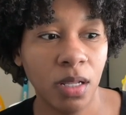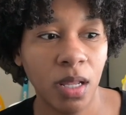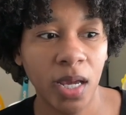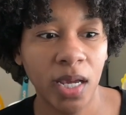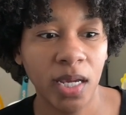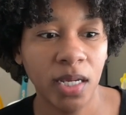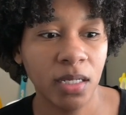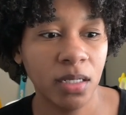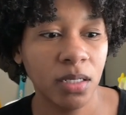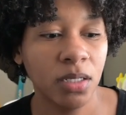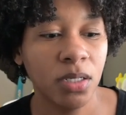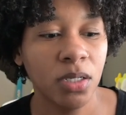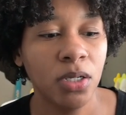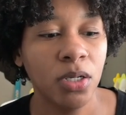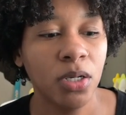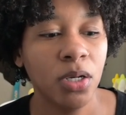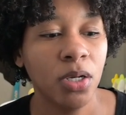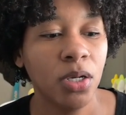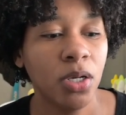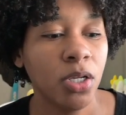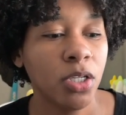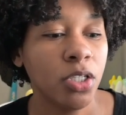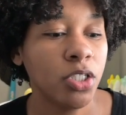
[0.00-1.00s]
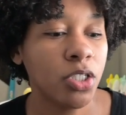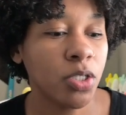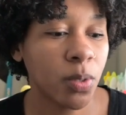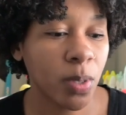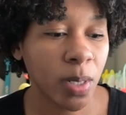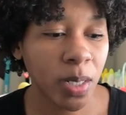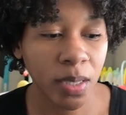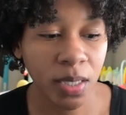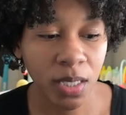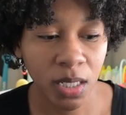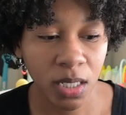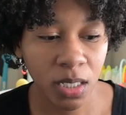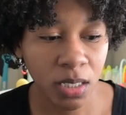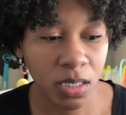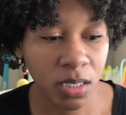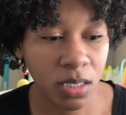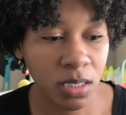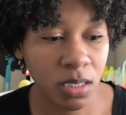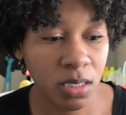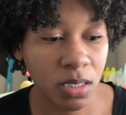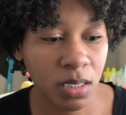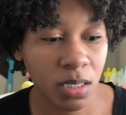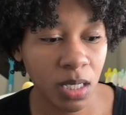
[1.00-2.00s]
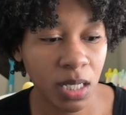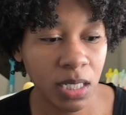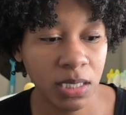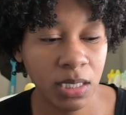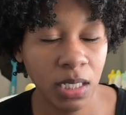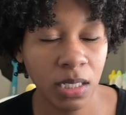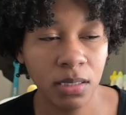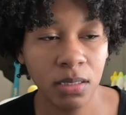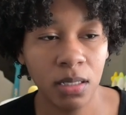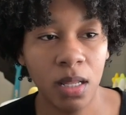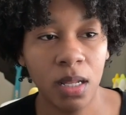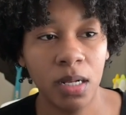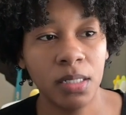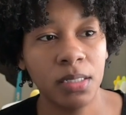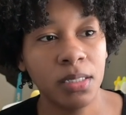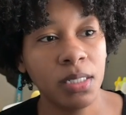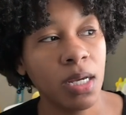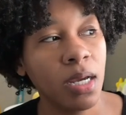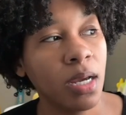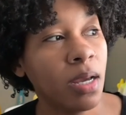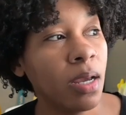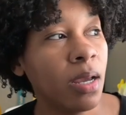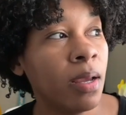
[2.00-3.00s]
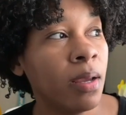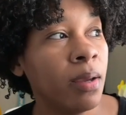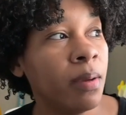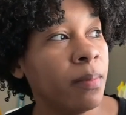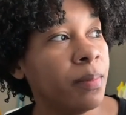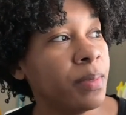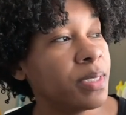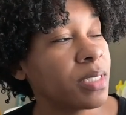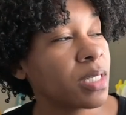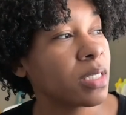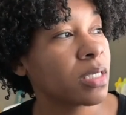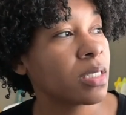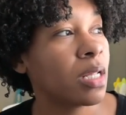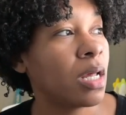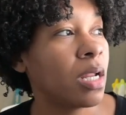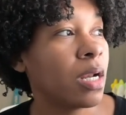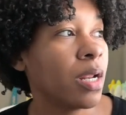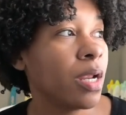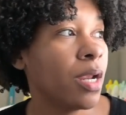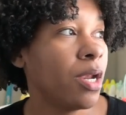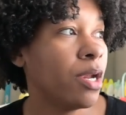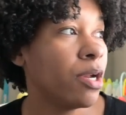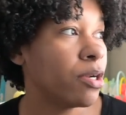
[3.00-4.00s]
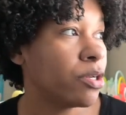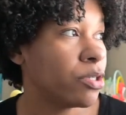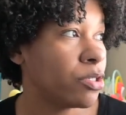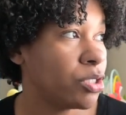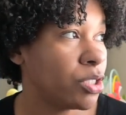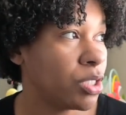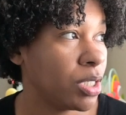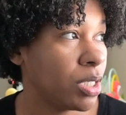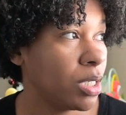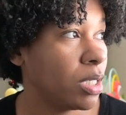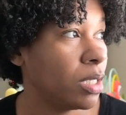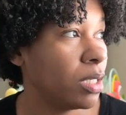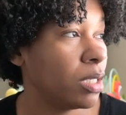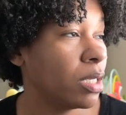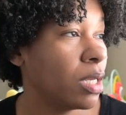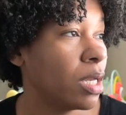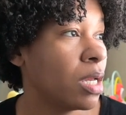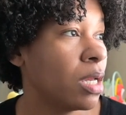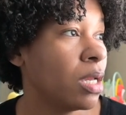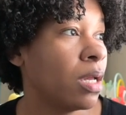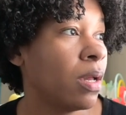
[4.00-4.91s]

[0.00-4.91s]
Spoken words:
Like doing this, it takes a lot of time, it takes a lot of energy,